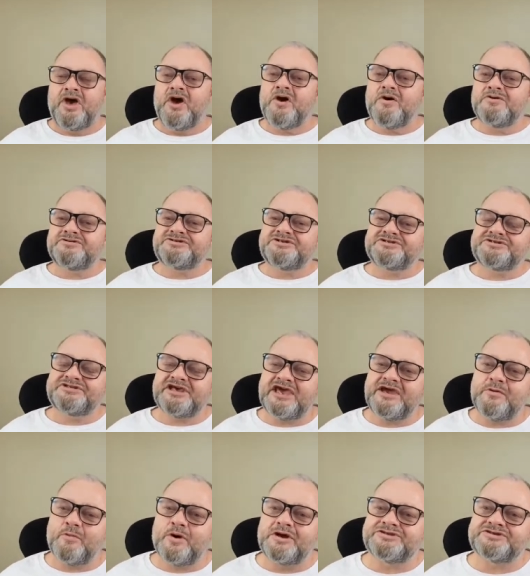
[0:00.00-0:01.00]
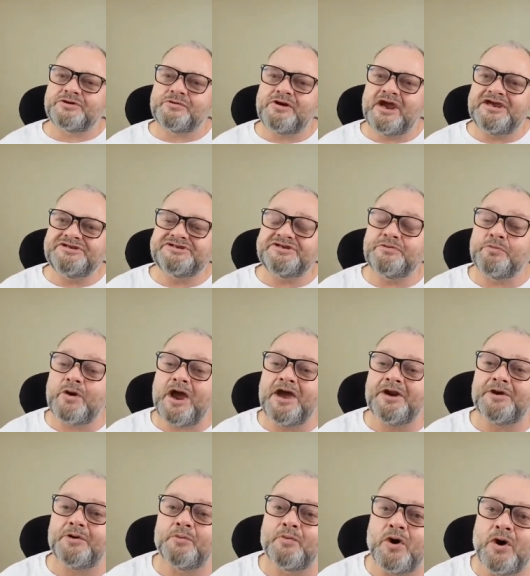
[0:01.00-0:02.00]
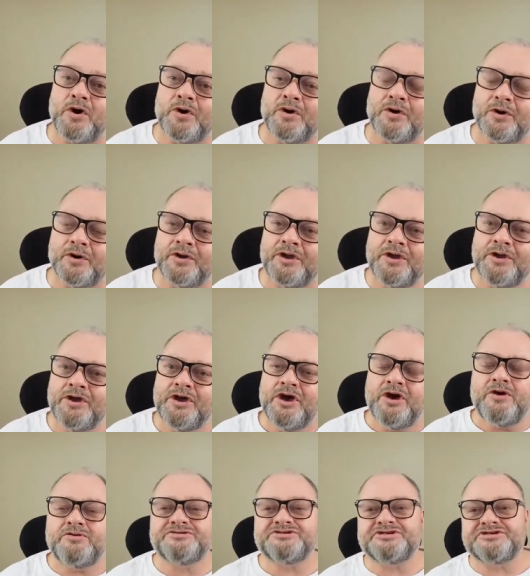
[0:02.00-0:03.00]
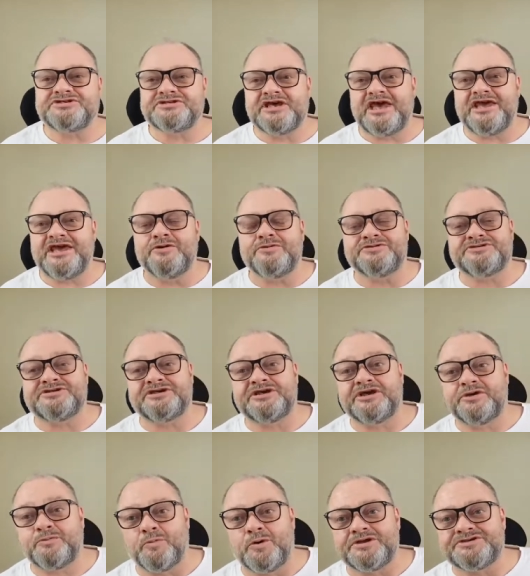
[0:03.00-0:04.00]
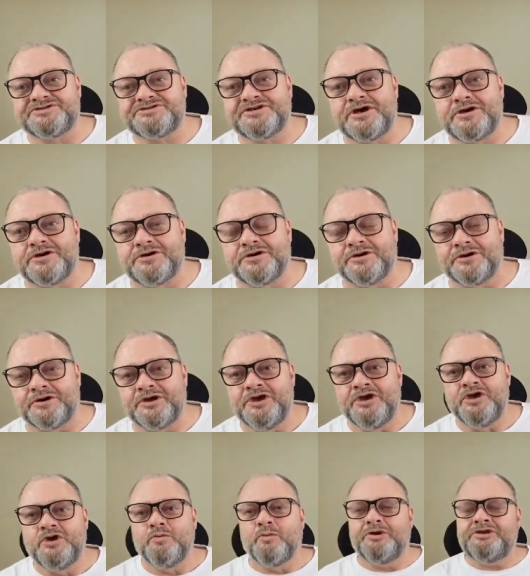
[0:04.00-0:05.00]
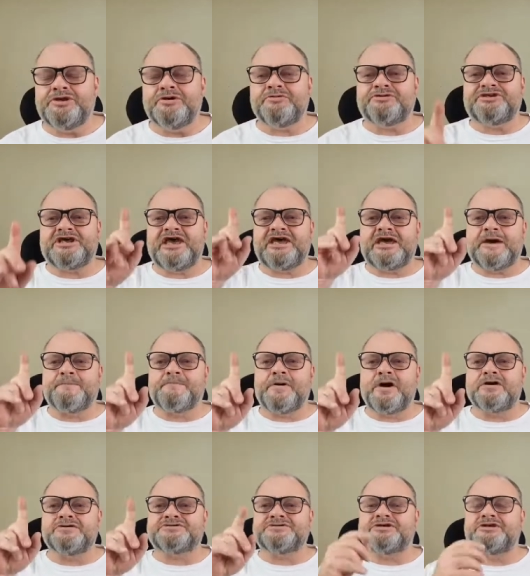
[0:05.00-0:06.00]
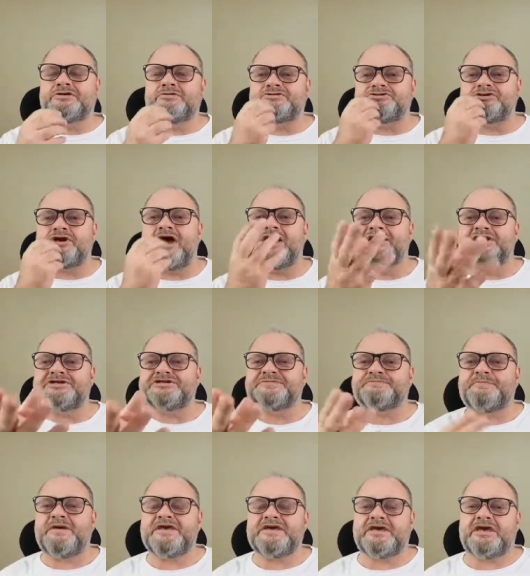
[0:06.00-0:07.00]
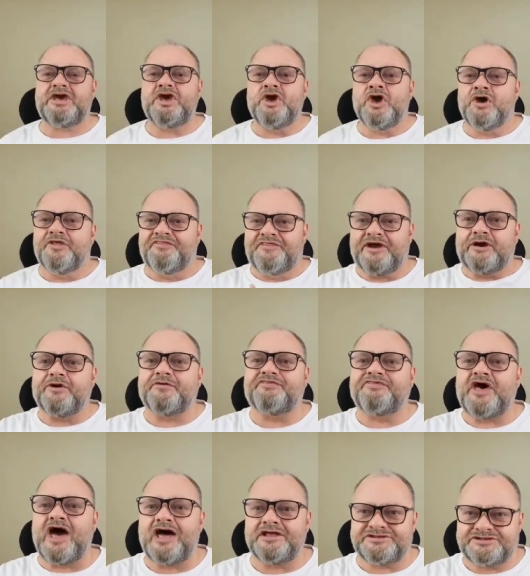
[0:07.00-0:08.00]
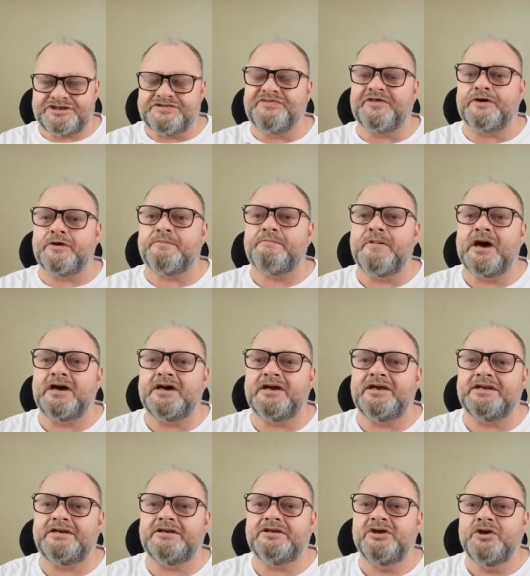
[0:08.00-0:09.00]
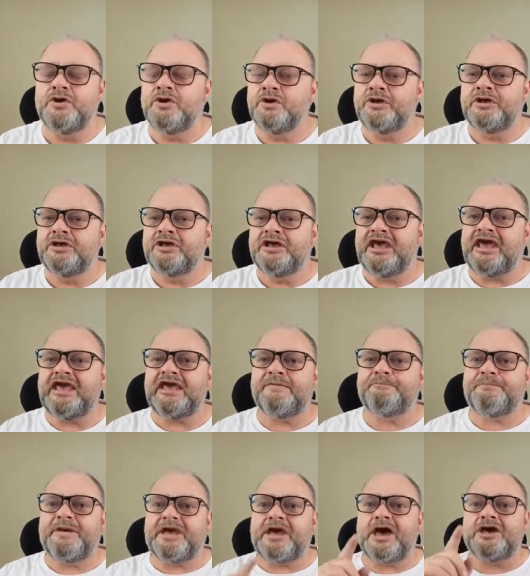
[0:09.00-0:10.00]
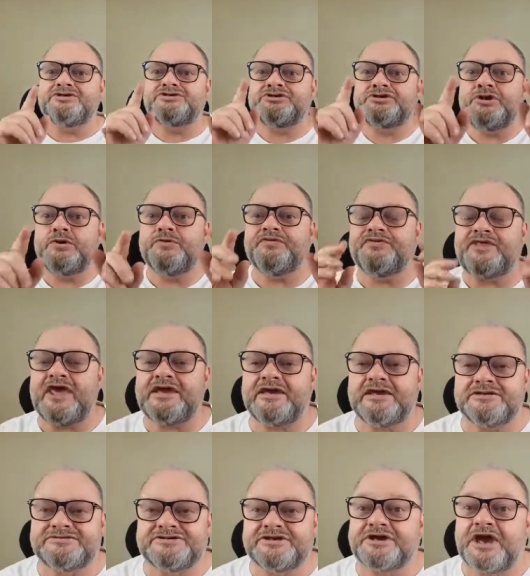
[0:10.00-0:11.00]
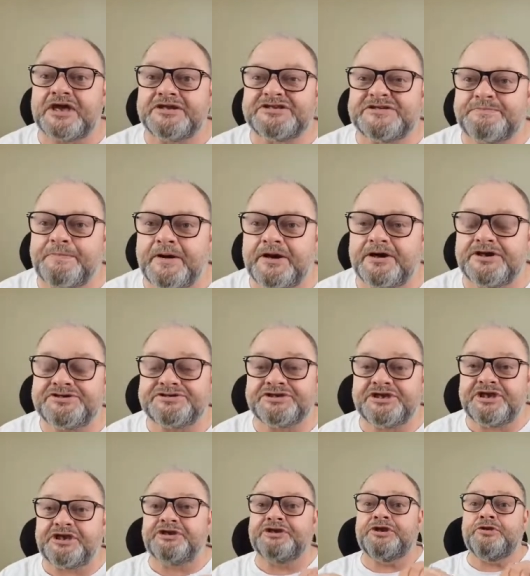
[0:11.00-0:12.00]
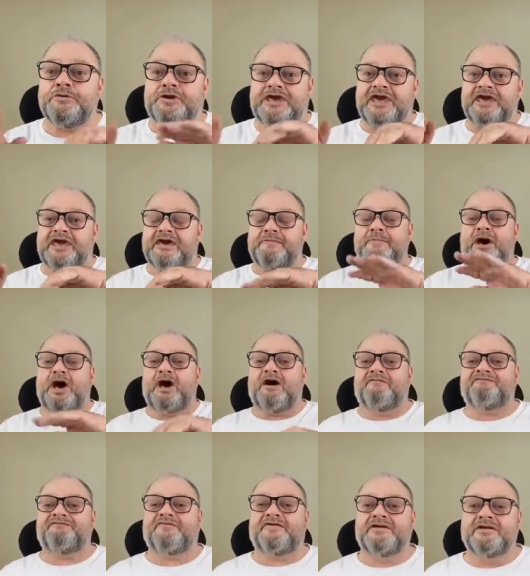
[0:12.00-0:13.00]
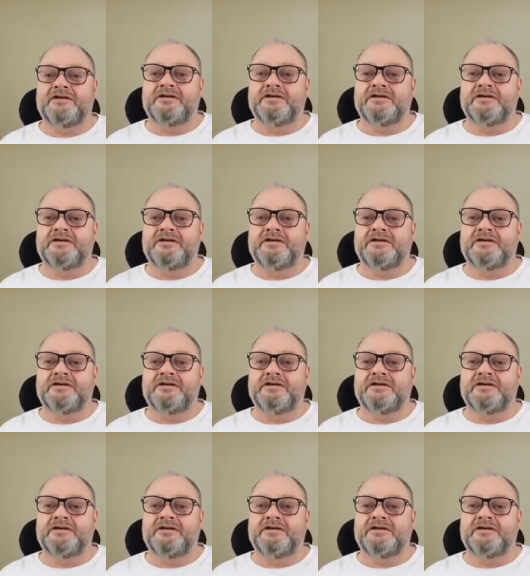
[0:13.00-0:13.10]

Who's to say what's crazy, right or wrong? Who's to say who's singing what song? When you take a person who's trying to speak their thoughts in their mind, because you think it's a conspiracy and you kick them off,